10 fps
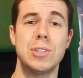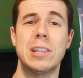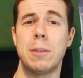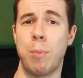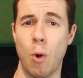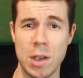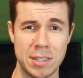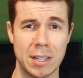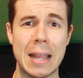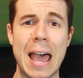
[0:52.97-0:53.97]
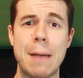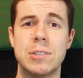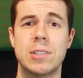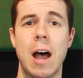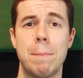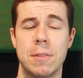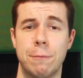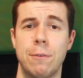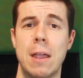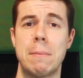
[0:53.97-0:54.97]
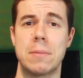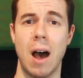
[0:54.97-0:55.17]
I'll just get the boys in the lab to stop on the frame I'm